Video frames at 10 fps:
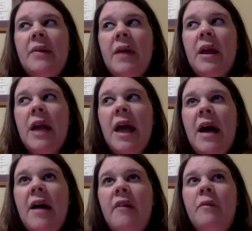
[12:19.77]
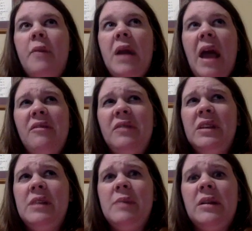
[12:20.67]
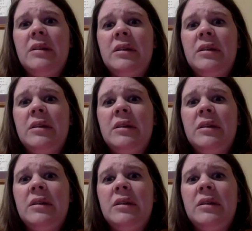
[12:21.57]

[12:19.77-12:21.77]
that I'd have, but I haven't really been